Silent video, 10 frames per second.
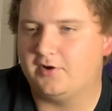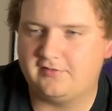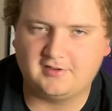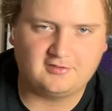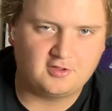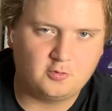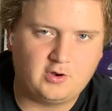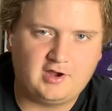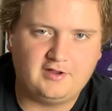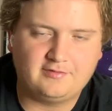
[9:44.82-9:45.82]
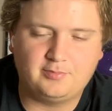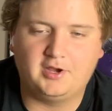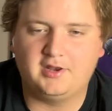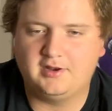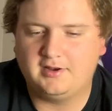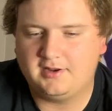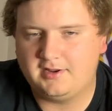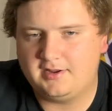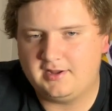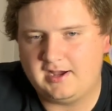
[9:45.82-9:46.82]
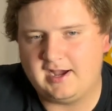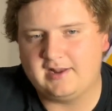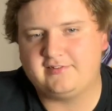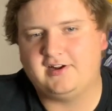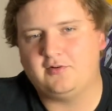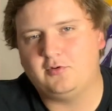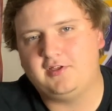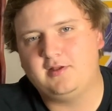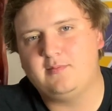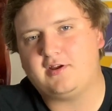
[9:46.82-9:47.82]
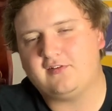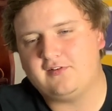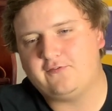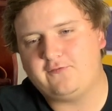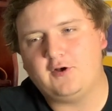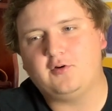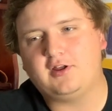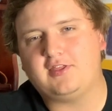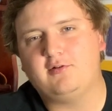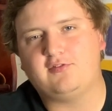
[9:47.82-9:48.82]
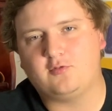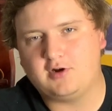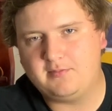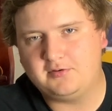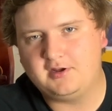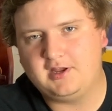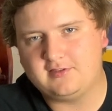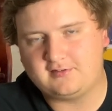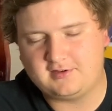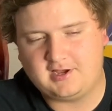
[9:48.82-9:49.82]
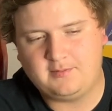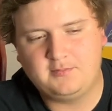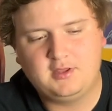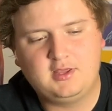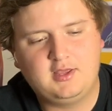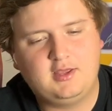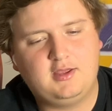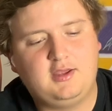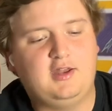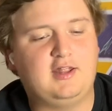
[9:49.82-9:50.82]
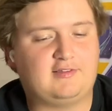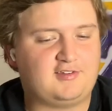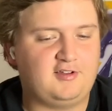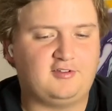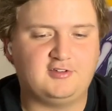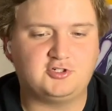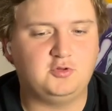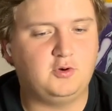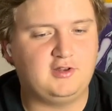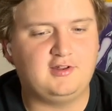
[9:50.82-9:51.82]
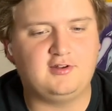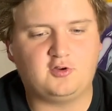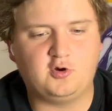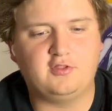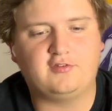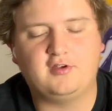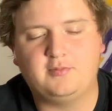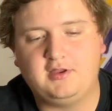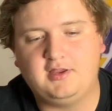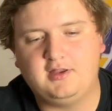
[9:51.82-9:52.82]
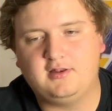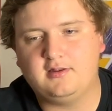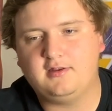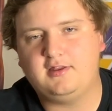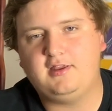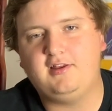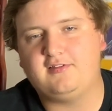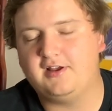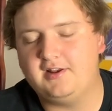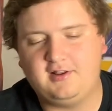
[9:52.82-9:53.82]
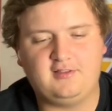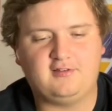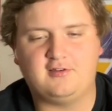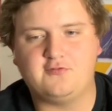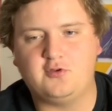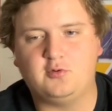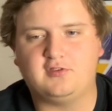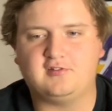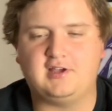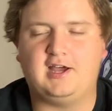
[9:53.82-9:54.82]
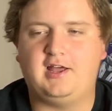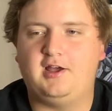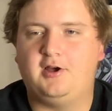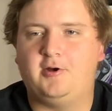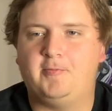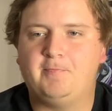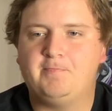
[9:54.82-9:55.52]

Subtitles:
says otherwise, but I sided with him because it felt like that was the right play at the time. And that's essentially what he did to clear this up. He said in this interview with this guy